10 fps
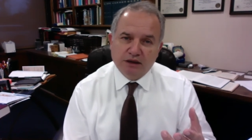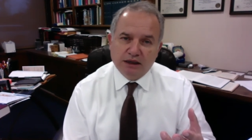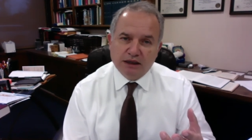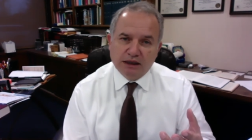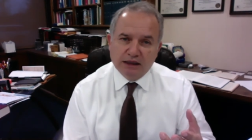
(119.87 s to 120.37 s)

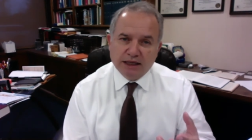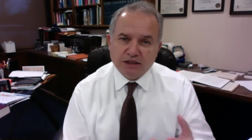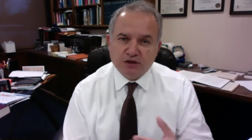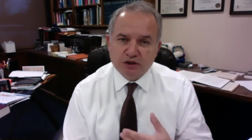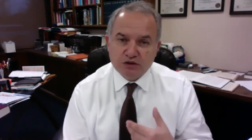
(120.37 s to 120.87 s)
and that's
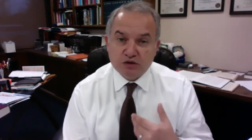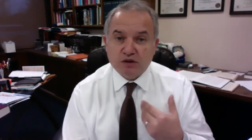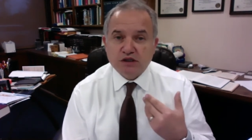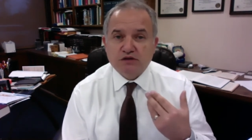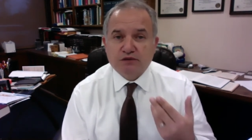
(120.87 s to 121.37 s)
going to
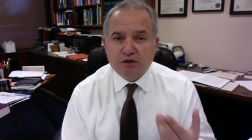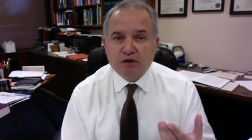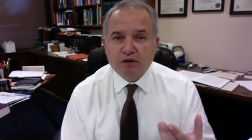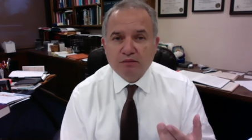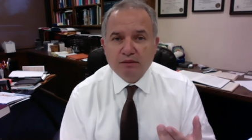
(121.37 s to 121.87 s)

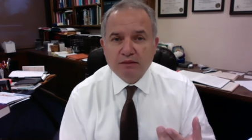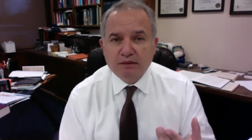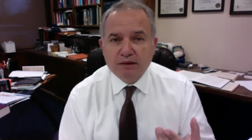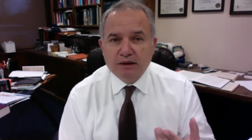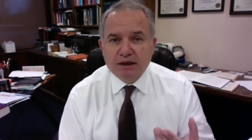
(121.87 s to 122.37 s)
transform
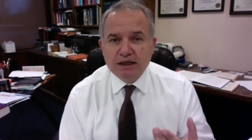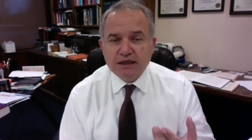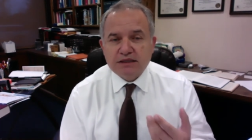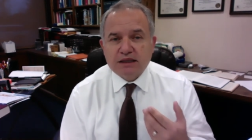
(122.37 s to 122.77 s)
his